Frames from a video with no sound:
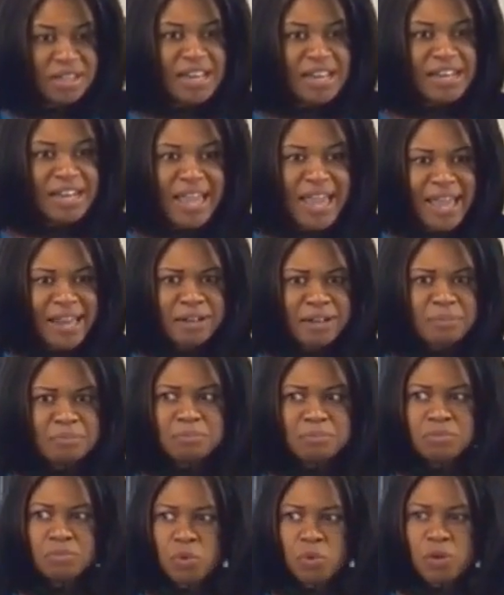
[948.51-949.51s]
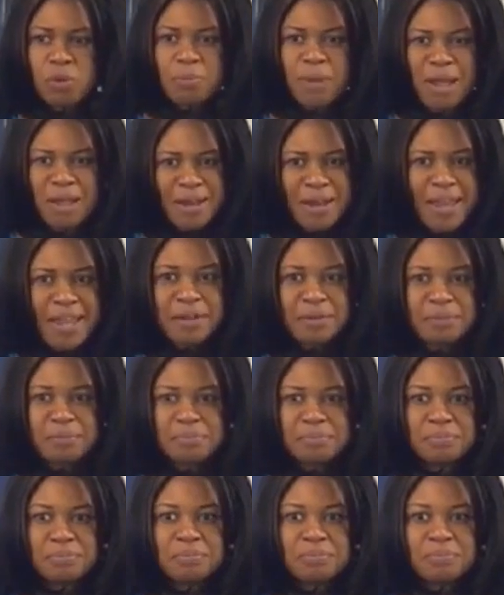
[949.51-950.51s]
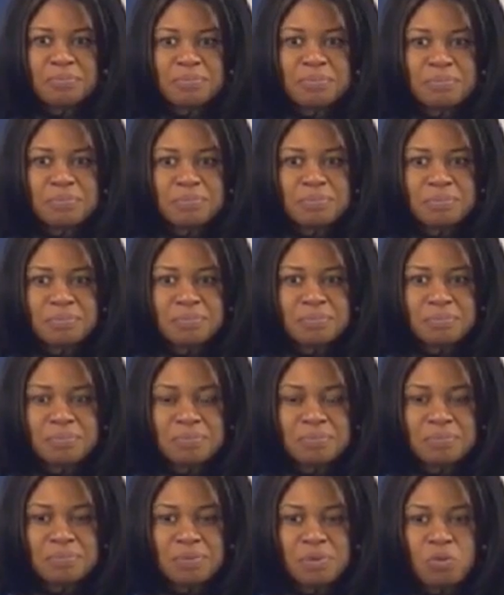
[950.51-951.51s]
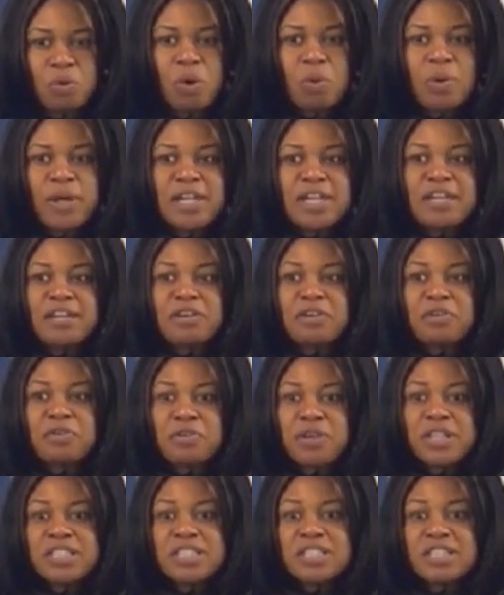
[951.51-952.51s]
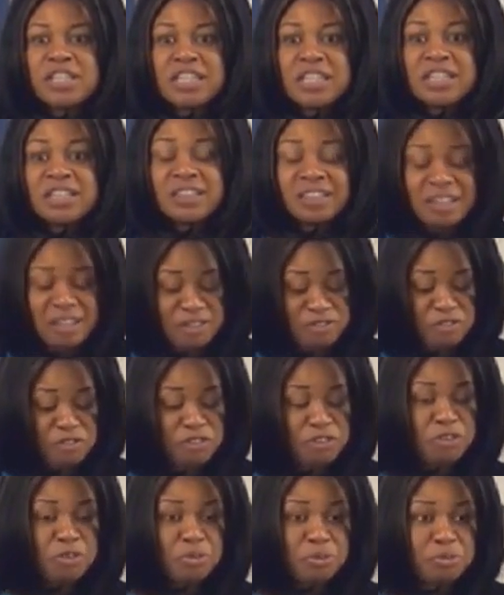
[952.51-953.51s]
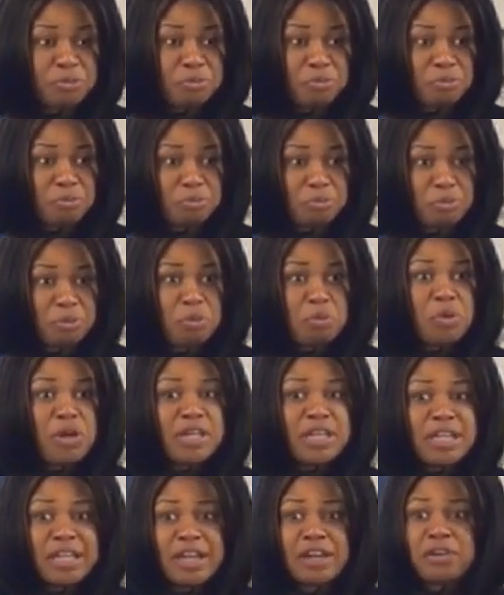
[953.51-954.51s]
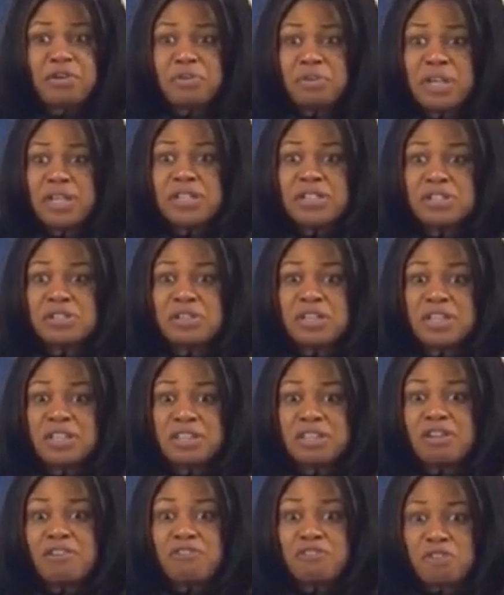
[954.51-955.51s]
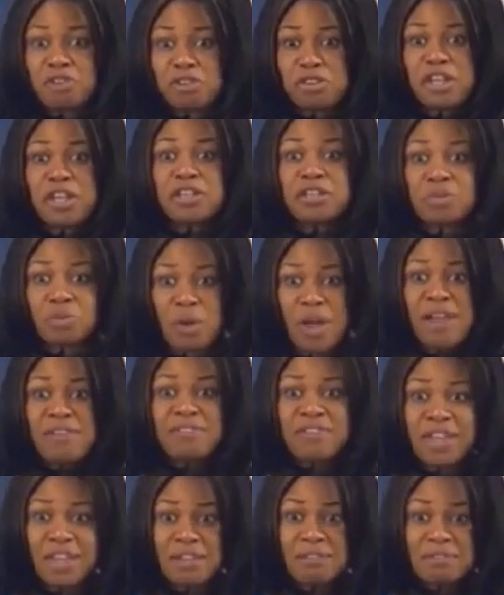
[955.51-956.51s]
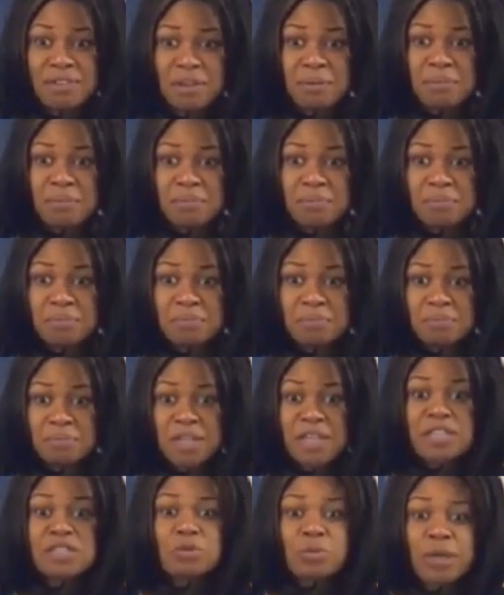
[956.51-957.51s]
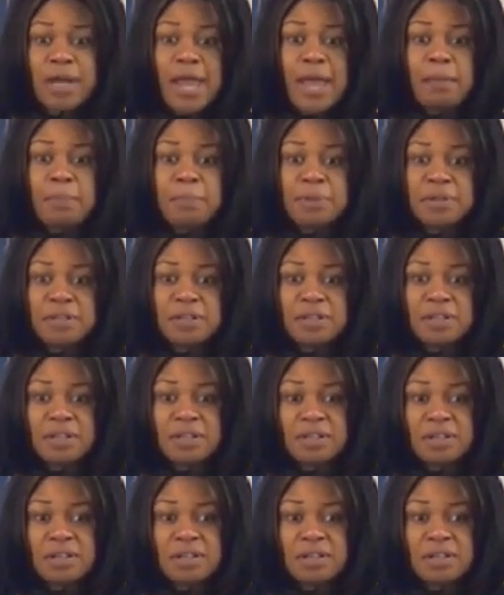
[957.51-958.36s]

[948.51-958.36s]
And Adam, what about Adam? Well, when he agreed to eat that fruit, when he agreed to eat that fruit that his wife gave him, guess what happened?